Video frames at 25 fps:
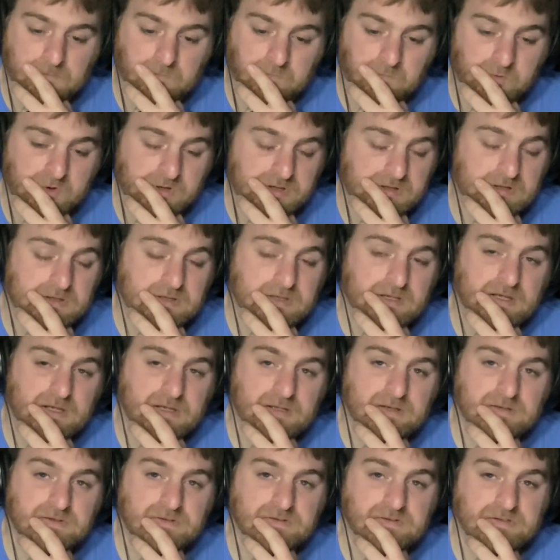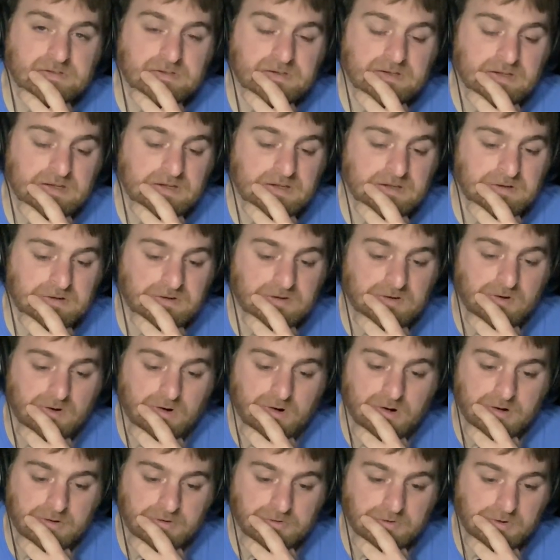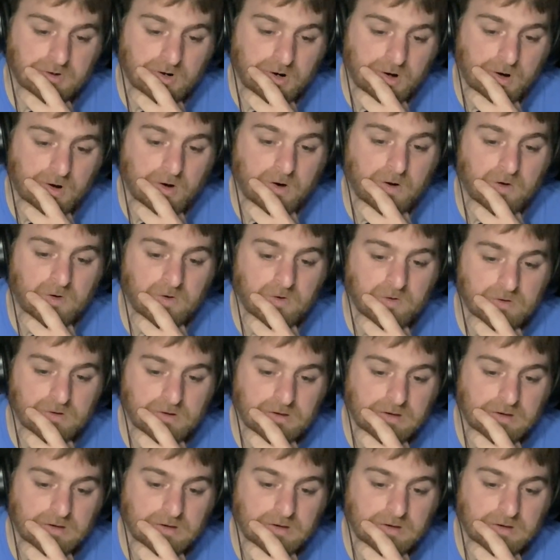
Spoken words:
weekends, and then on call,